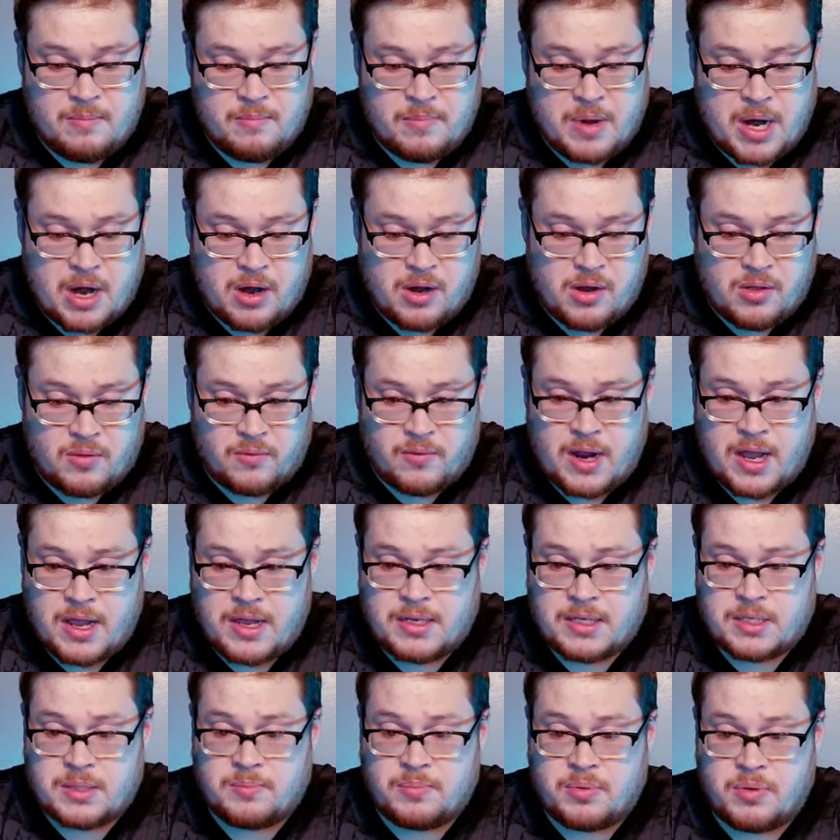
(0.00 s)
Burial
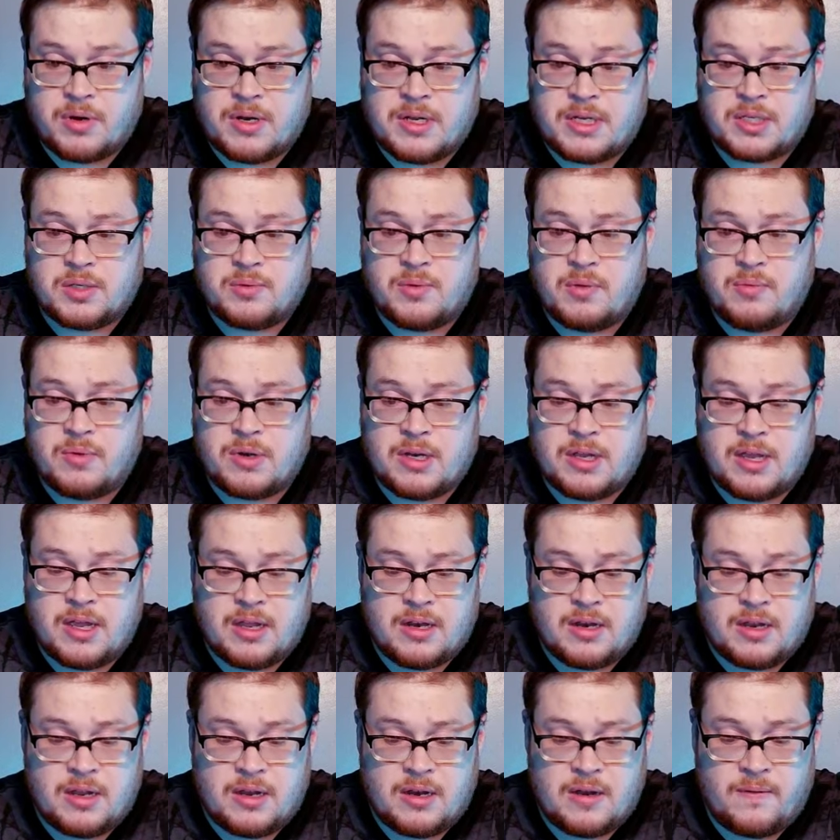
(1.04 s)
Rites, pretty sweet one to
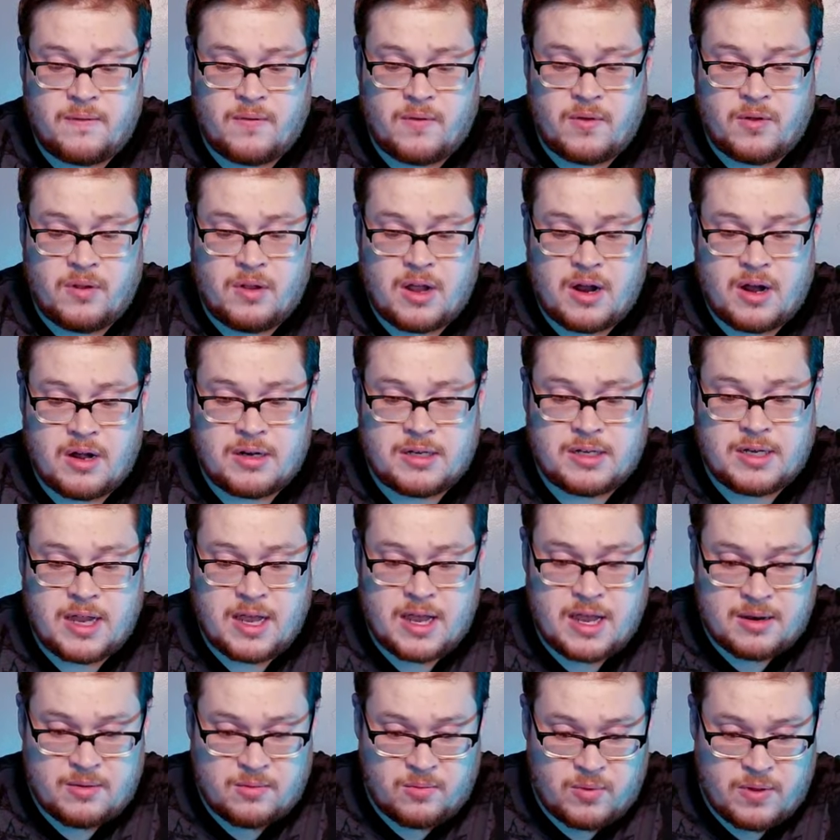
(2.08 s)
get in a full art.
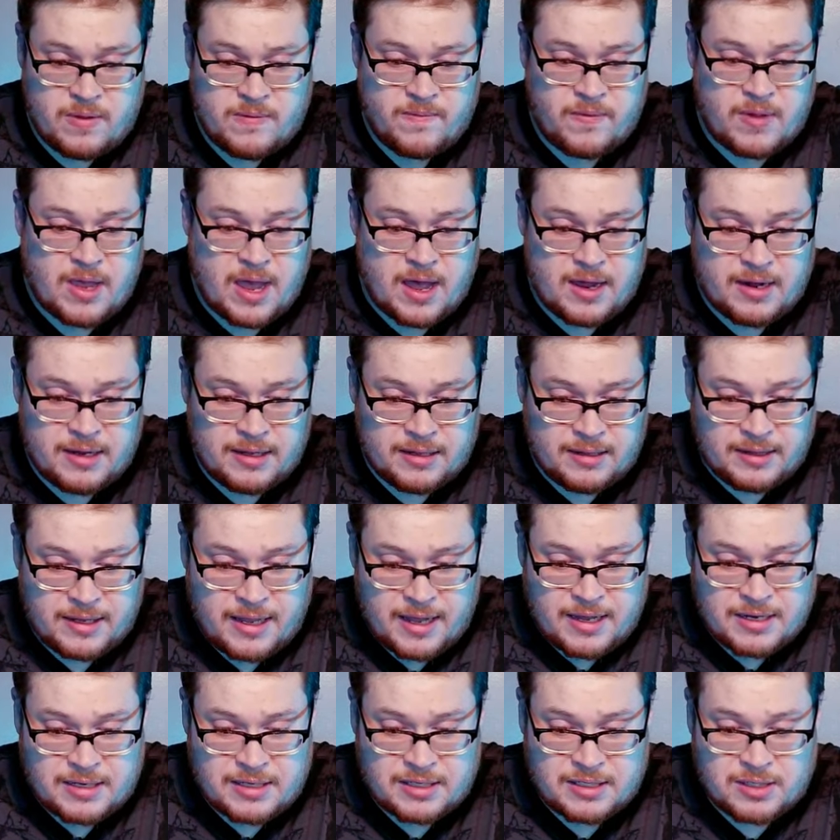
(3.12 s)
And we've got
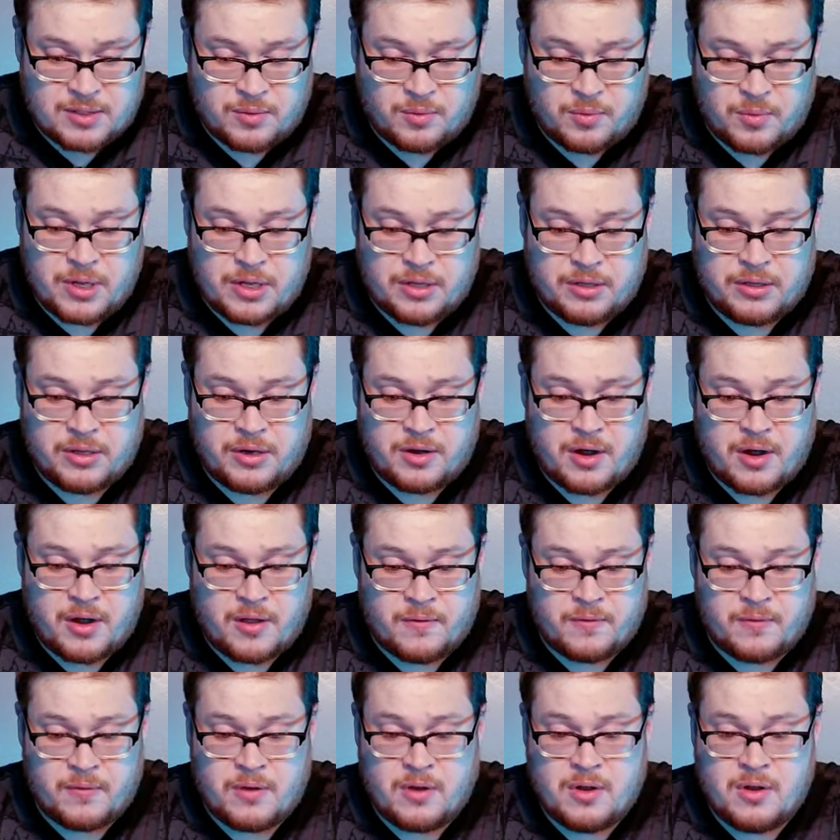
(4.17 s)
Atlantis, the Wielder
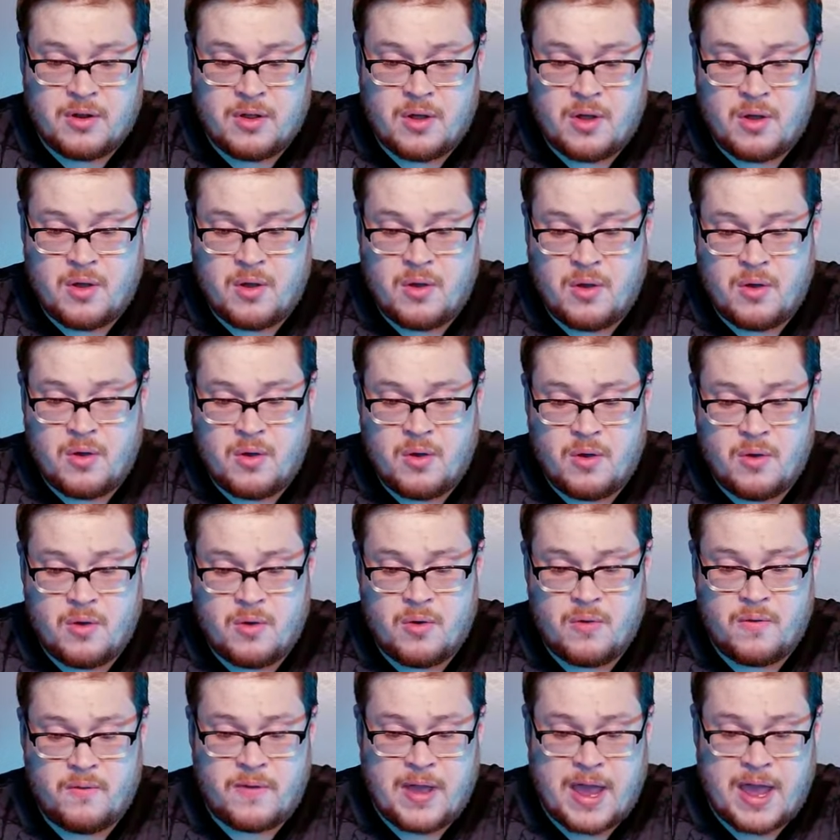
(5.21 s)
of
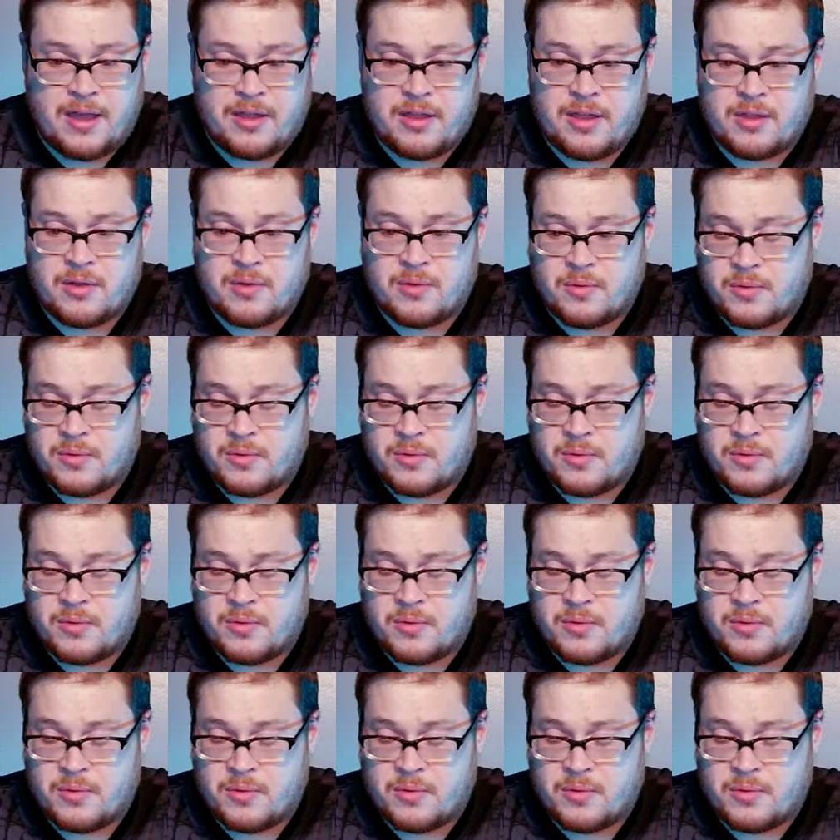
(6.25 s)
no value.